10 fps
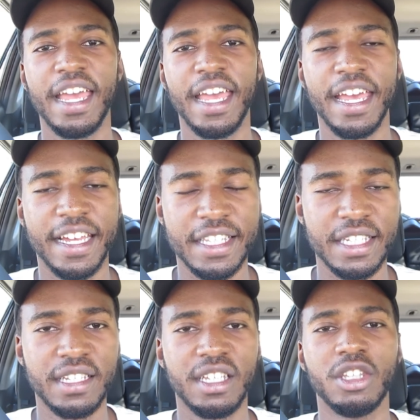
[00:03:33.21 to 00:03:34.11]
and,
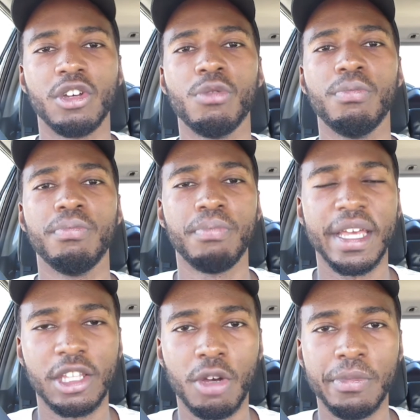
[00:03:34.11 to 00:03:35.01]
you know,
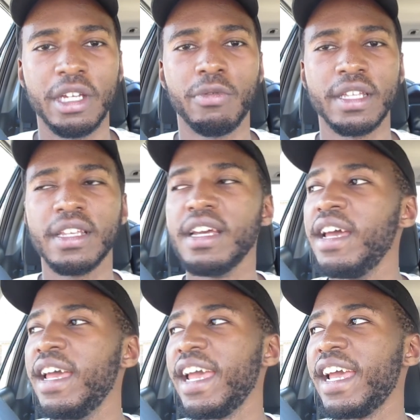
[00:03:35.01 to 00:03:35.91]
make the community run.
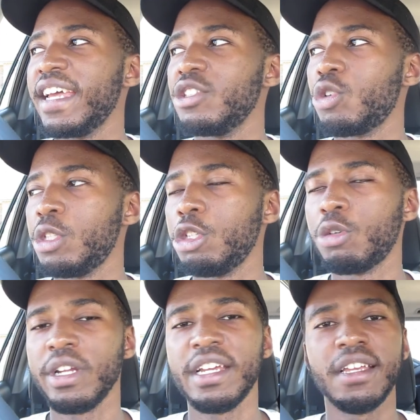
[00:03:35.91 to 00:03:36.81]
And to a
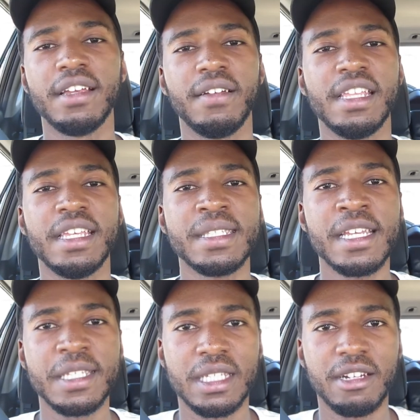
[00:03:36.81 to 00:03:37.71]
degree, it is
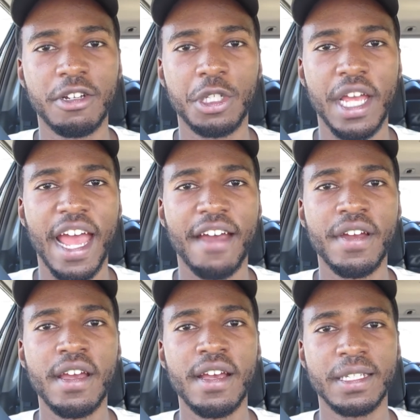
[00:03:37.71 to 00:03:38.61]
necessary to have
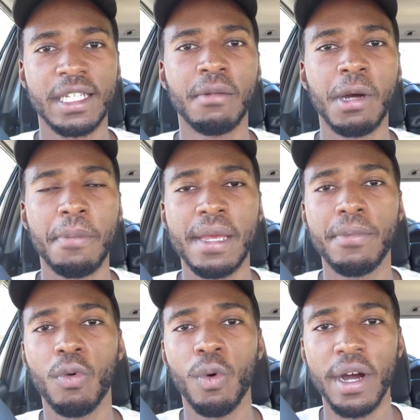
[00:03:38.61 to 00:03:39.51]
a certain amount of
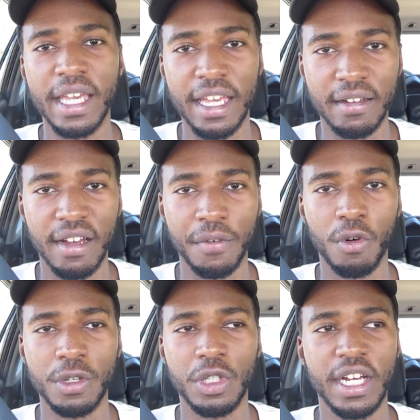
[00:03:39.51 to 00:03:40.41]
people working, of
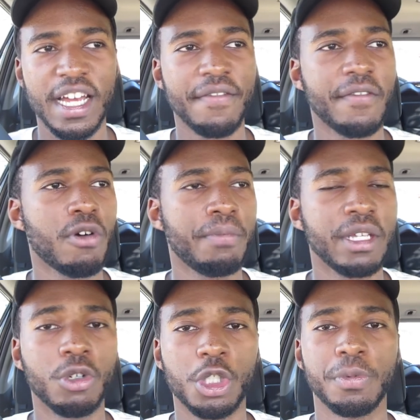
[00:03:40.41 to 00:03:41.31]
course. You can't have everyone
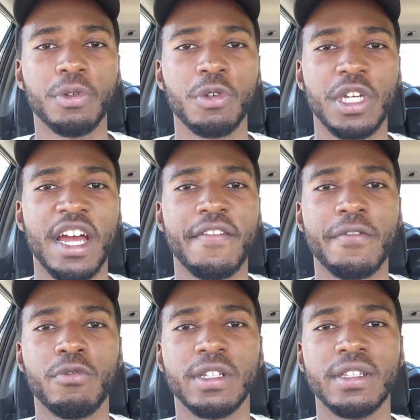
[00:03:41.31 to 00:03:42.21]
being entrepreneurs. You can't have
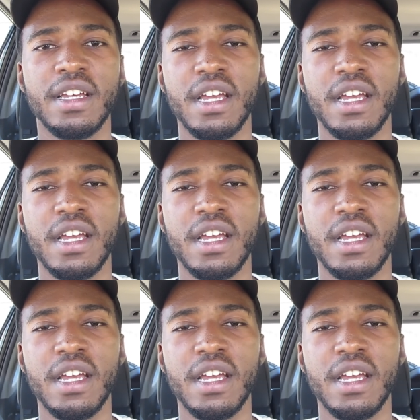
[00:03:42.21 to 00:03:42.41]
everyone